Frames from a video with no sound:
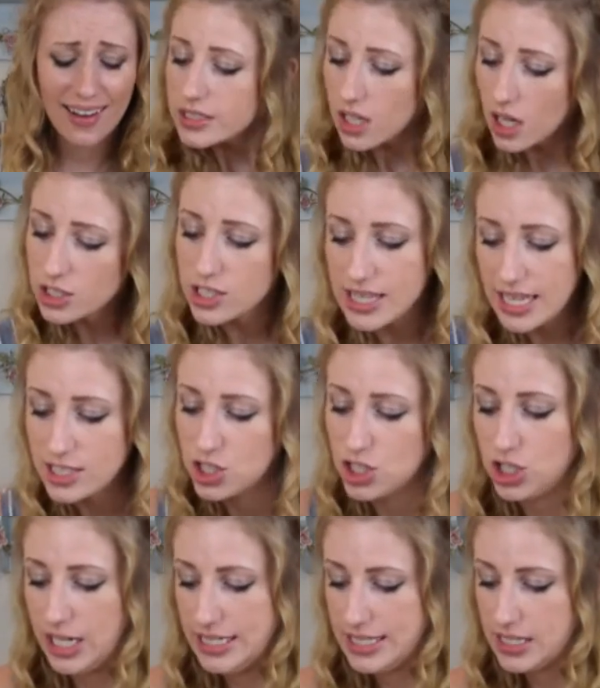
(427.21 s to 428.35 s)
Tanya then
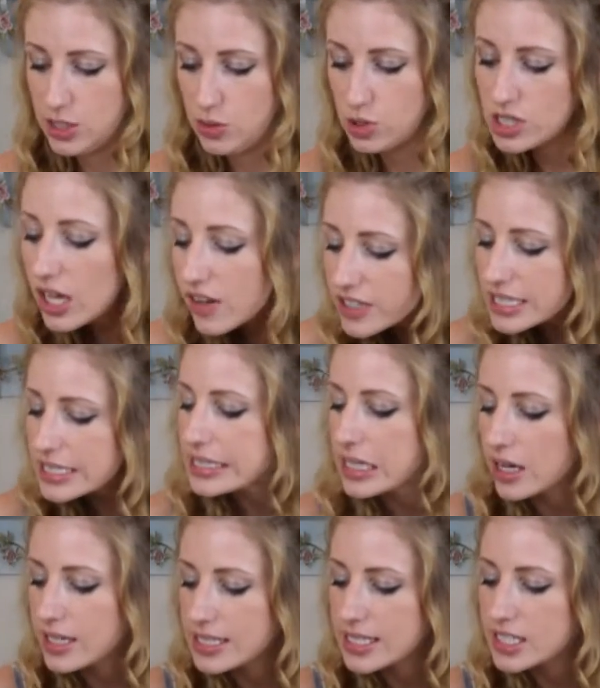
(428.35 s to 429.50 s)
suggests to serve it in
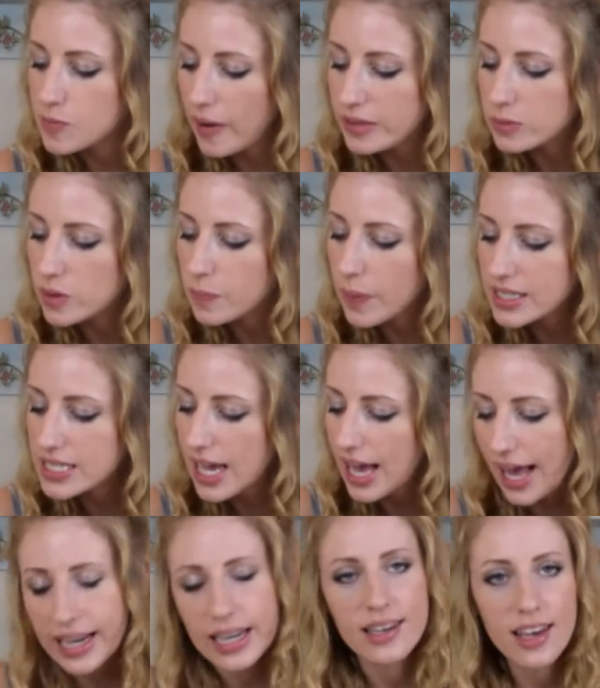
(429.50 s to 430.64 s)
slices spread with butter
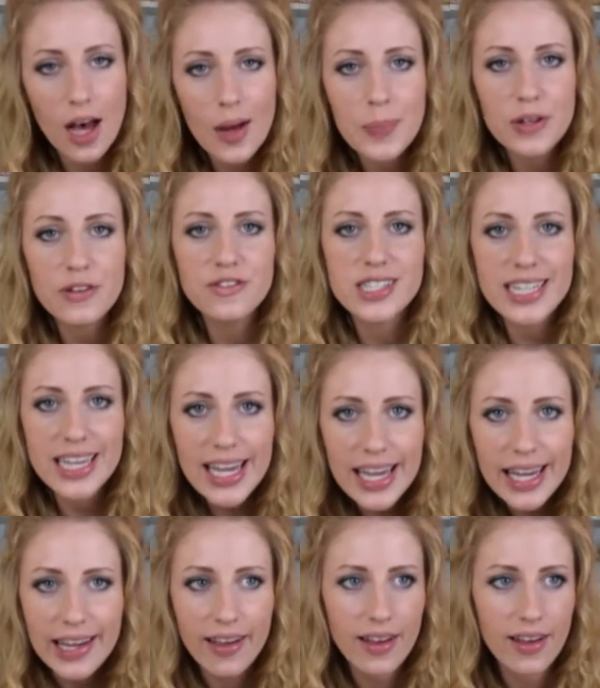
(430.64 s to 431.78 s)
and a cup of
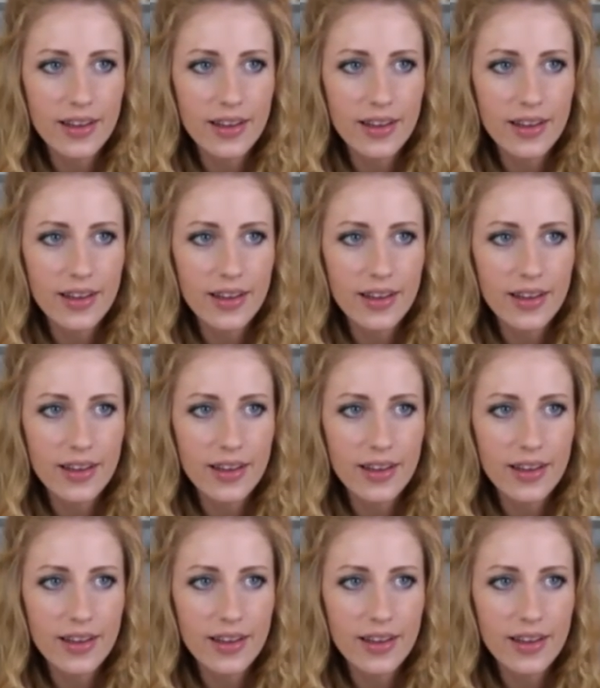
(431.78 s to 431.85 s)
tea.